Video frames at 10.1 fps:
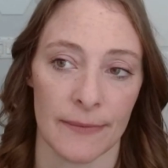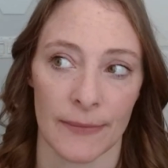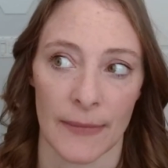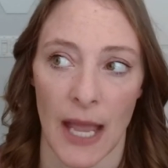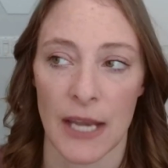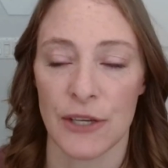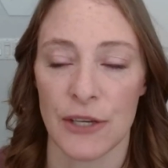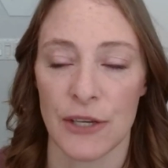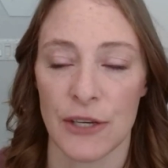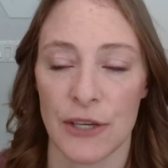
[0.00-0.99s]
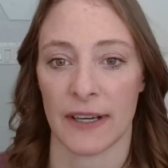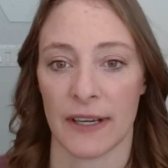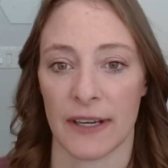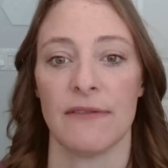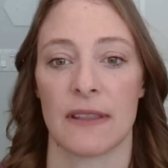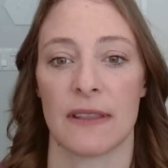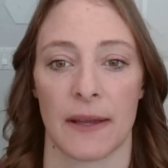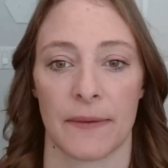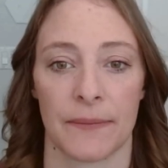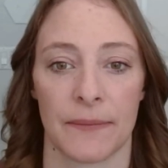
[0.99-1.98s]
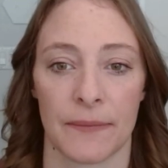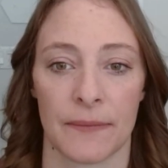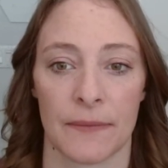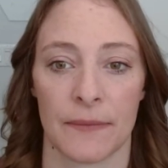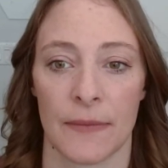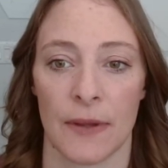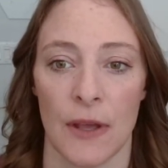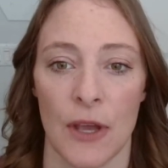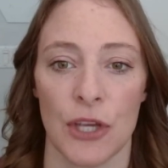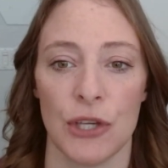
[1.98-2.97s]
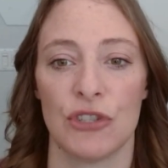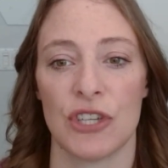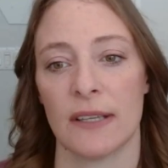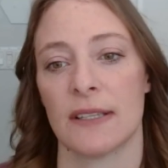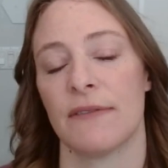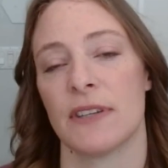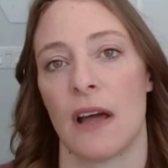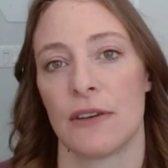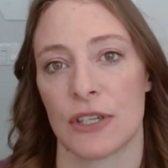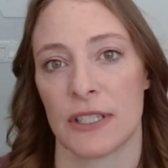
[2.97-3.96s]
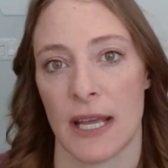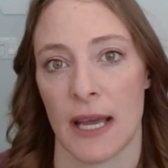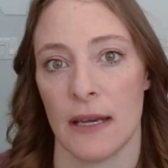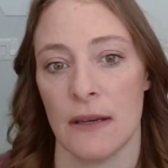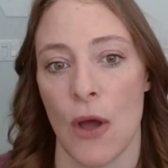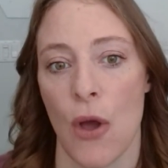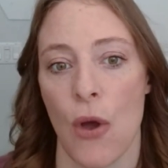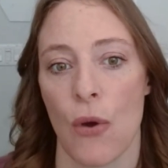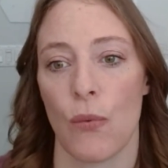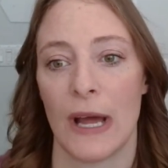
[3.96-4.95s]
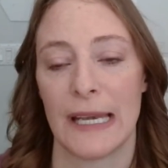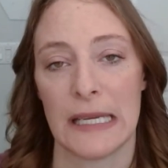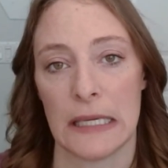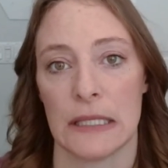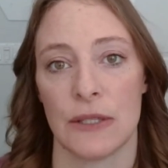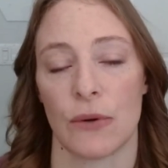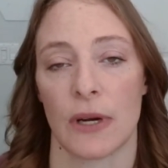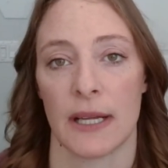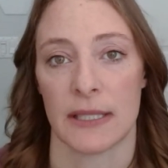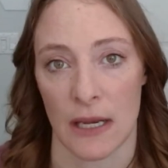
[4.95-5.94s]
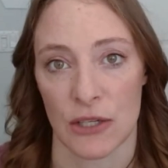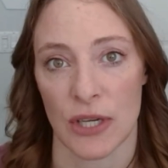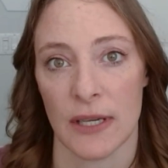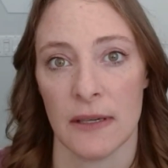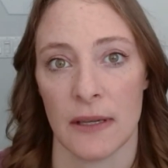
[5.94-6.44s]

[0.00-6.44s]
And you don't have to fix everything. You just have to understand what needs your attention,